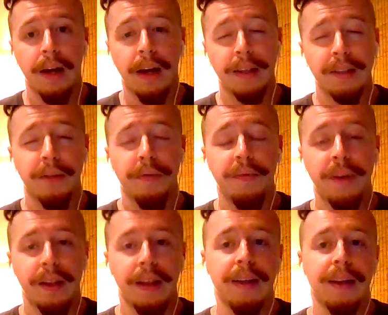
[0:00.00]
I still
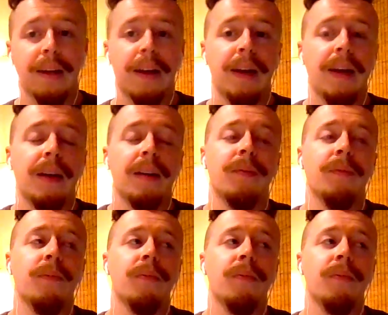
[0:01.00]
felt like I had